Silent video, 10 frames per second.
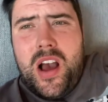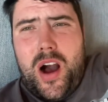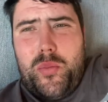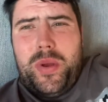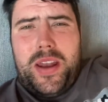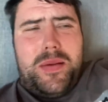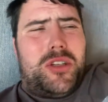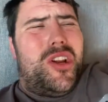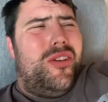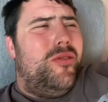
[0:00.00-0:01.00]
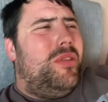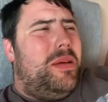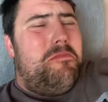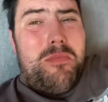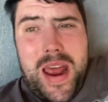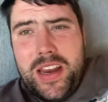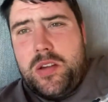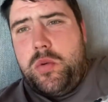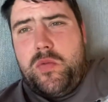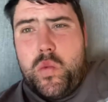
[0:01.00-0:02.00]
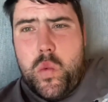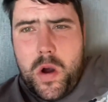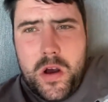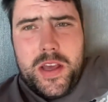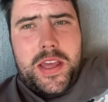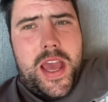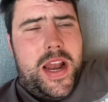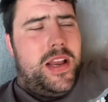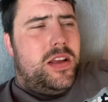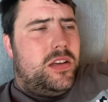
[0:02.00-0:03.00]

I've been absolutely manic with work again.